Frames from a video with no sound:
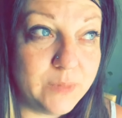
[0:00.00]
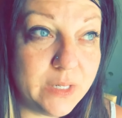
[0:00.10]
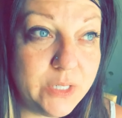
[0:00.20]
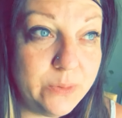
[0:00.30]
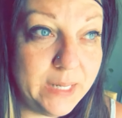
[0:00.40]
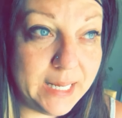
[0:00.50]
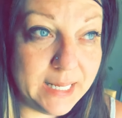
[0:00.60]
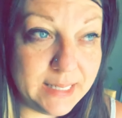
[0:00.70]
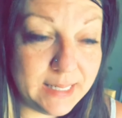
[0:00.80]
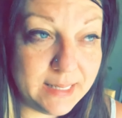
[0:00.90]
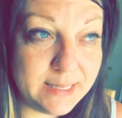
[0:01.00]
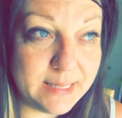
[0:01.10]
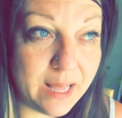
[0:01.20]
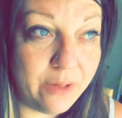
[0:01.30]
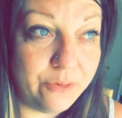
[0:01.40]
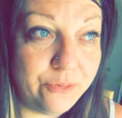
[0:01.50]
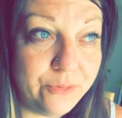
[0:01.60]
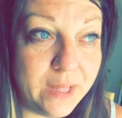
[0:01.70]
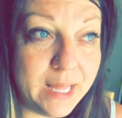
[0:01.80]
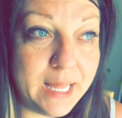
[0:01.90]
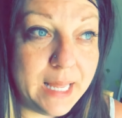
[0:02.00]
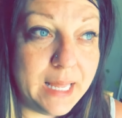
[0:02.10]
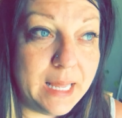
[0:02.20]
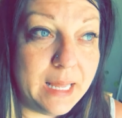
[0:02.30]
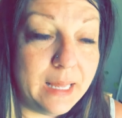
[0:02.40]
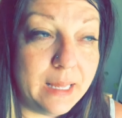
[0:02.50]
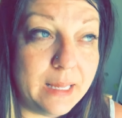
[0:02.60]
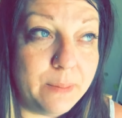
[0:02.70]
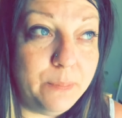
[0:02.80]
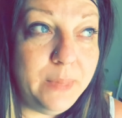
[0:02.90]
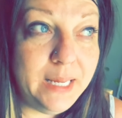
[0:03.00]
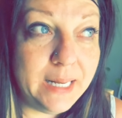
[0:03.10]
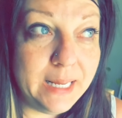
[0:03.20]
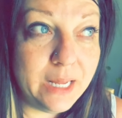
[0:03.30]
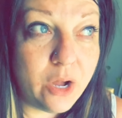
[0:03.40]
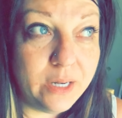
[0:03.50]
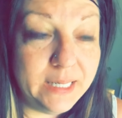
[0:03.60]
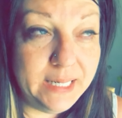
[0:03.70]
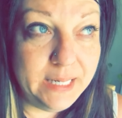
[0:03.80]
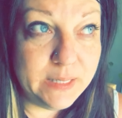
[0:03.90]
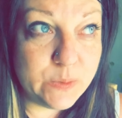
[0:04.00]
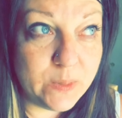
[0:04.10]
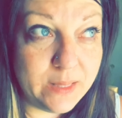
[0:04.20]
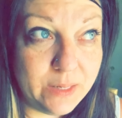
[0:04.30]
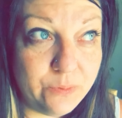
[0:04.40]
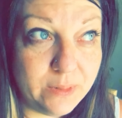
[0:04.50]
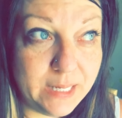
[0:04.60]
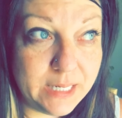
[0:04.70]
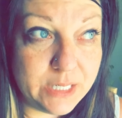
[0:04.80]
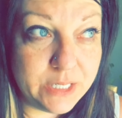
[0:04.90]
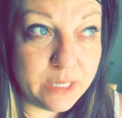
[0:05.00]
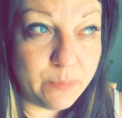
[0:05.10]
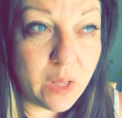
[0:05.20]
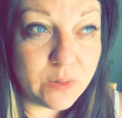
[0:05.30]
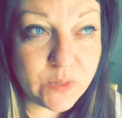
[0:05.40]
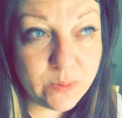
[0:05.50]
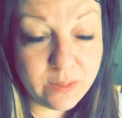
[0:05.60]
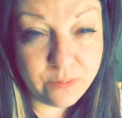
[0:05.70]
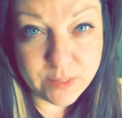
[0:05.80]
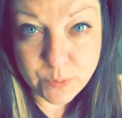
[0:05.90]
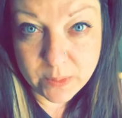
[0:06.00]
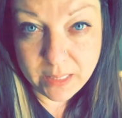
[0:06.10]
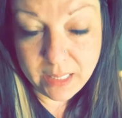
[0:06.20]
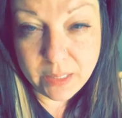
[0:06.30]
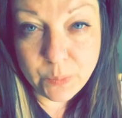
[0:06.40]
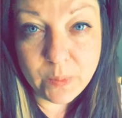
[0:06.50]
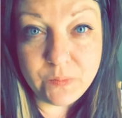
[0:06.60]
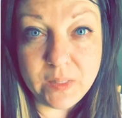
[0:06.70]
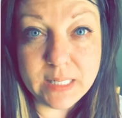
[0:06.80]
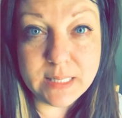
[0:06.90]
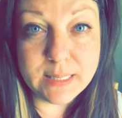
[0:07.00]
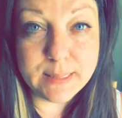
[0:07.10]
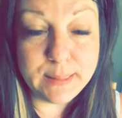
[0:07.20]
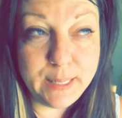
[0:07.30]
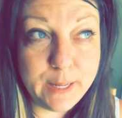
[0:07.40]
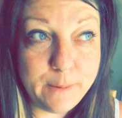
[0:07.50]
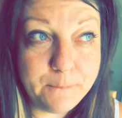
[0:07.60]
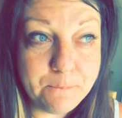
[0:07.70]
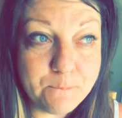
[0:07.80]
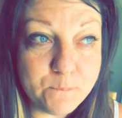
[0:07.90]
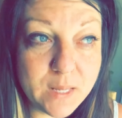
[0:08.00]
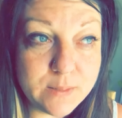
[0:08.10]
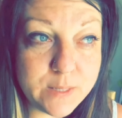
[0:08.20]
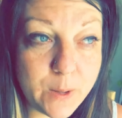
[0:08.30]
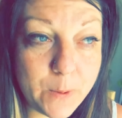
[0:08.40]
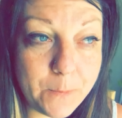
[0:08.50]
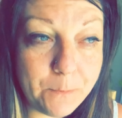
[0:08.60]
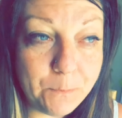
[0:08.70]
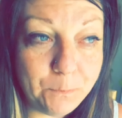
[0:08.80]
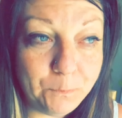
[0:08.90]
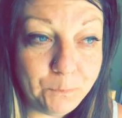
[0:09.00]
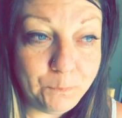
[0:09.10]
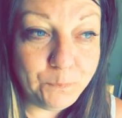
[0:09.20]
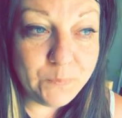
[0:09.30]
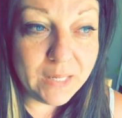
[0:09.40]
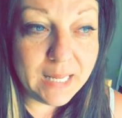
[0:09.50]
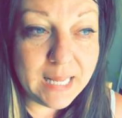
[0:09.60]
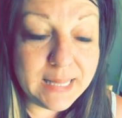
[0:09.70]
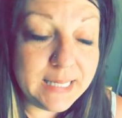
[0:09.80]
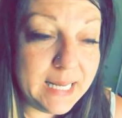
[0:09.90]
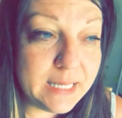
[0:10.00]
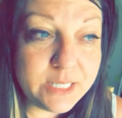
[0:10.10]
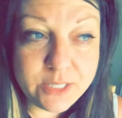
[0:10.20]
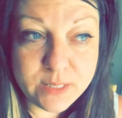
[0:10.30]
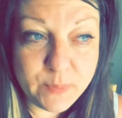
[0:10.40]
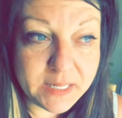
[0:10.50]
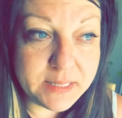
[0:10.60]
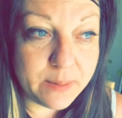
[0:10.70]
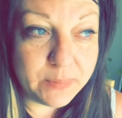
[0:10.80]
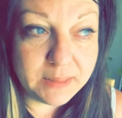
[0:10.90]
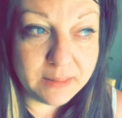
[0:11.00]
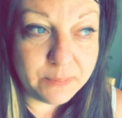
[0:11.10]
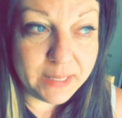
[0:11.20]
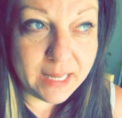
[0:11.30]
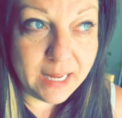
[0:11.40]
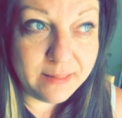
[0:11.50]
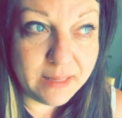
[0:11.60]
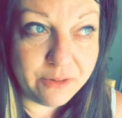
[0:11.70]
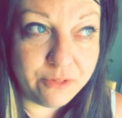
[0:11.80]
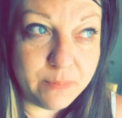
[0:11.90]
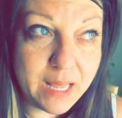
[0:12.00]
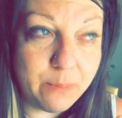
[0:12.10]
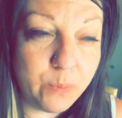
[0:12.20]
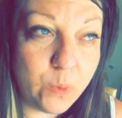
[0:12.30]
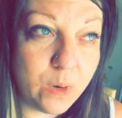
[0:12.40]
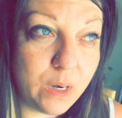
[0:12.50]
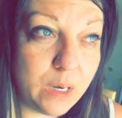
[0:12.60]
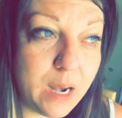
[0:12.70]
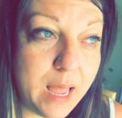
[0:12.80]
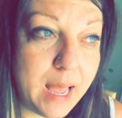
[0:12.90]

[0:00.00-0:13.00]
tuning into the self, meeting our needs within relationship, but also individually when Venus is in Leo. So the dance just picks up a little bit, I think, from that more